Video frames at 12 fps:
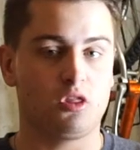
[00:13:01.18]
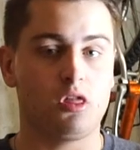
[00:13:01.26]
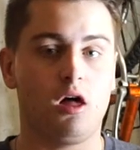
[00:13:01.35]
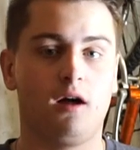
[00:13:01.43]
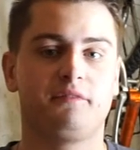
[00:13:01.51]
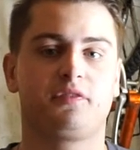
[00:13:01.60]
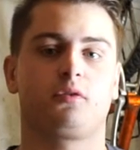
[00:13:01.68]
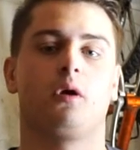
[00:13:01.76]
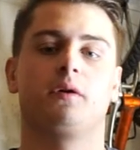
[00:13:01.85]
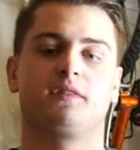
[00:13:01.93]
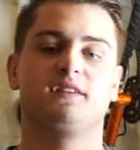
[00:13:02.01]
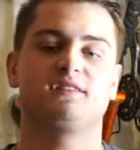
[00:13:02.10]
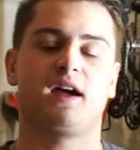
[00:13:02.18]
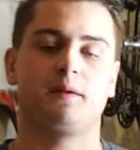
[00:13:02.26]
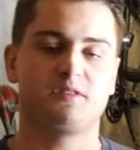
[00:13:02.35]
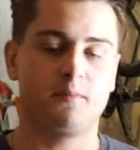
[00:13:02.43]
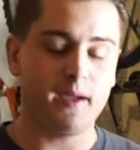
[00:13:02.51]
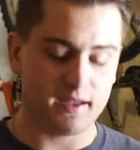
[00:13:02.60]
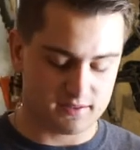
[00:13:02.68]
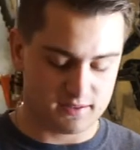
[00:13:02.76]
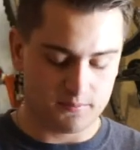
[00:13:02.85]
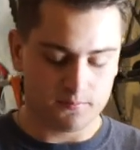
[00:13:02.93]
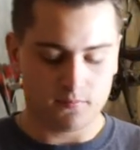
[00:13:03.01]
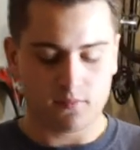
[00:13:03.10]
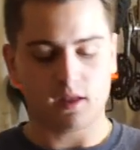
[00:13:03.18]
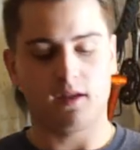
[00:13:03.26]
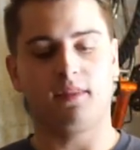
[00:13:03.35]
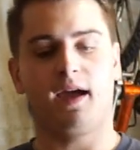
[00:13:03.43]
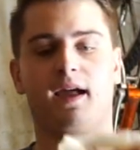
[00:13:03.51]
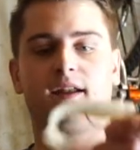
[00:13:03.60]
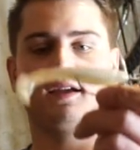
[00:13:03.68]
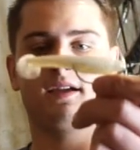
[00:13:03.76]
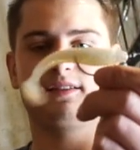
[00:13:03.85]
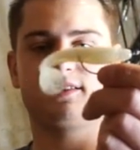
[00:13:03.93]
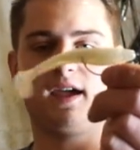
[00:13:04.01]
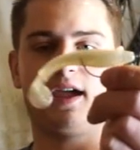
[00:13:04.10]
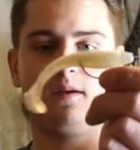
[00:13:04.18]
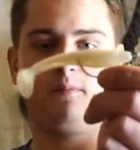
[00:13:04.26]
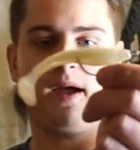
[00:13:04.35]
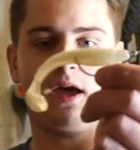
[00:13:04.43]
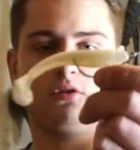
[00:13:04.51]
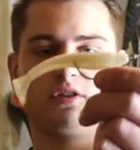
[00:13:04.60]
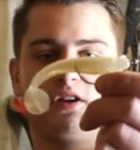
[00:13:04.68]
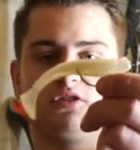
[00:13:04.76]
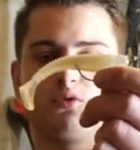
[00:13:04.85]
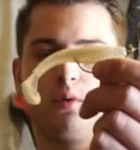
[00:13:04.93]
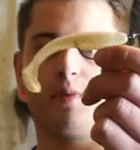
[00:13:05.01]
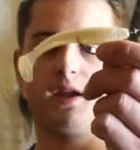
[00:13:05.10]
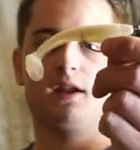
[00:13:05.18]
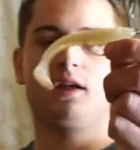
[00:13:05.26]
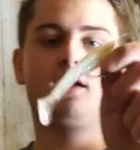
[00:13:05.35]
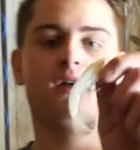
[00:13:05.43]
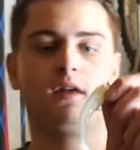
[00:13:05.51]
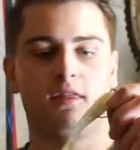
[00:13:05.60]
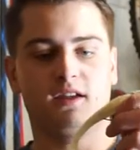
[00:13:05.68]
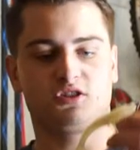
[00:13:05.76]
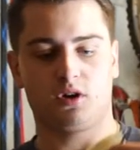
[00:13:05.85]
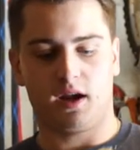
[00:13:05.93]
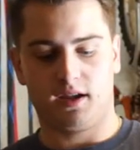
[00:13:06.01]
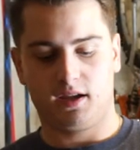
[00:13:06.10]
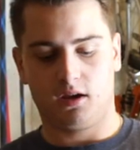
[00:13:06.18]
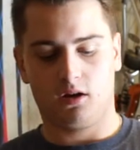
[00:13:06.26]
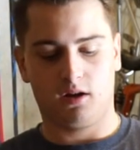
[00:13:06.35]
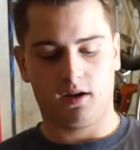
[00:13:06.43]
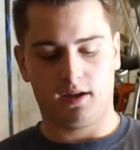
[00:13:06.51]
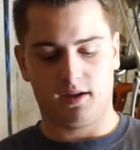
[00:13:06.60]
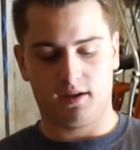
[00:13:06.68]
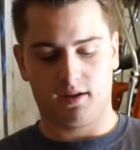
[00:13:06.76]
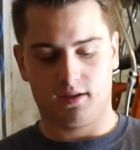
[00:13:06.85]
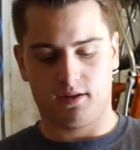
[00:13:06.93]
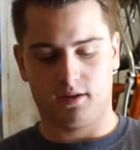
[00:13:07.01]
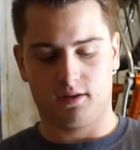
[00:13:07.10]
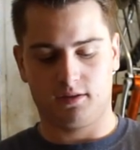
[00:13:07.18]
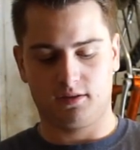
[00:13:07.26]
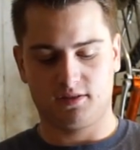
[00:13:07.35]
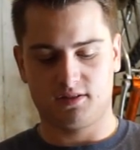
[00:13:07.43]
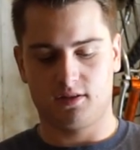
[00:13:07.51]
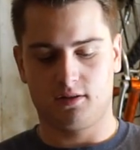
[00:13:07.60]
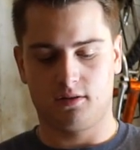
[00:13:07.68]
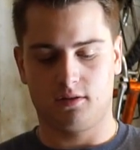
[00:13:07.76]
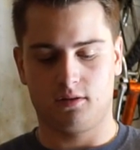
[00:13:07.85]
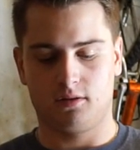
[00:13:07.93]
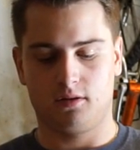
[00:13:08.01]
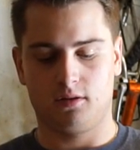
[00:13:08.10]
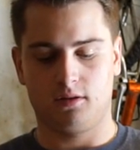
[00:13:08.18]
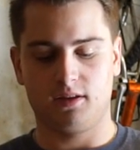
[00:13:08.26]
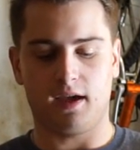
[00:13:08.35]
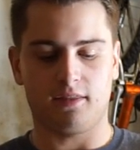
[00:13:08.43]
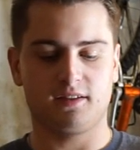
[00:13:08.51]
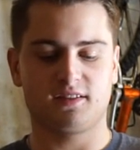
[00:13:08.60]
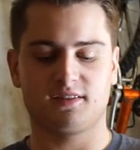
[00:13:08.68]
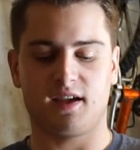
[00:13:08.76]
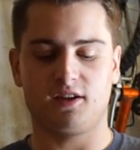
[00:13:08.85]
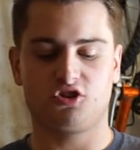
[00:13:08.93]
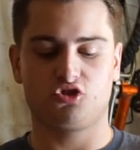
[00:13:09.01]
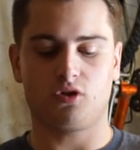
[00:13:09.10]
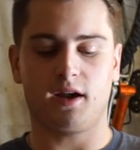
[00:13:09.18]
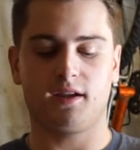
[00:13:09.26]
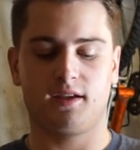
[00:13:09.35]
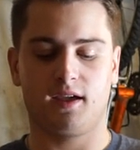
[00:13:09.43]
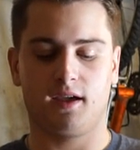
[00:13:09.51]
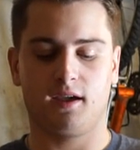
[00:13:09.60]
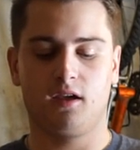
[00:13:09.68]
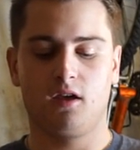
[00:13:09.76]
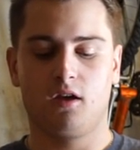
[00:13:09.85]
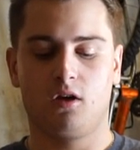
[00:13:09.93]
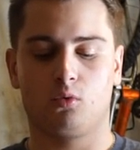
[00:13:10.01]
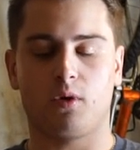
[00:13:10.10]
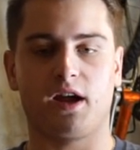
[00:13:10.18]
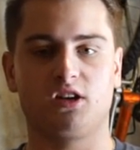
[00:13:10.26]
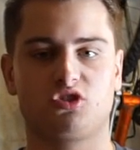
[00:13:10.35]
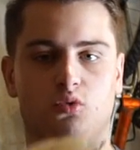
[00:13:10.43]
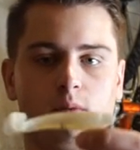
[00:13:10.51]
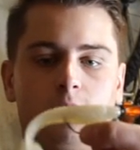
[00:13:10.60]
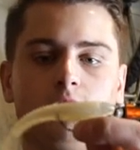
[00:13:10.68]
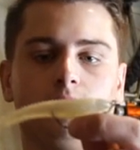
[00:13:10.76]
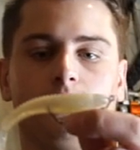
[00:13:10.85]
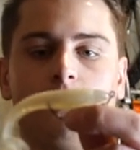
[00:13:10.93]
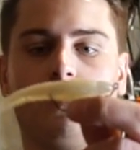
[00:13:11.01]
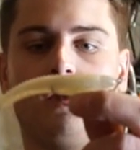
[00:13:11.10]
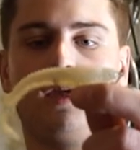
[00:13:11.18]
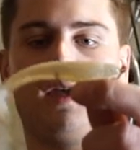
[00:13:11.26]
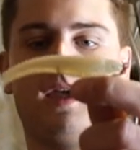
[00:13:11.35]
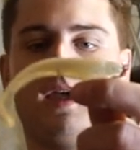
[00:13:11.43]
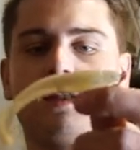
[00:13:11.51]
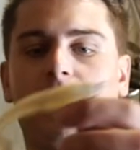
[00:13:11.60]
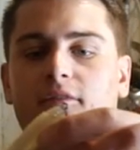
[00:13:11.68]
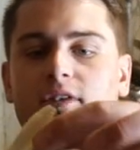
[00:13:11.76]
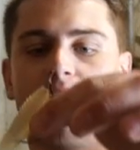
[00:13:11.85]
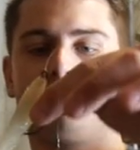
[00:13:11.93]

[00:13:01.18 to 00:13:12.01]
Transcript: love throwing these types of baits. And that is a paddle tail swim bait. This right here is, yeah, this is a Strike King Rage Swimmer. And I've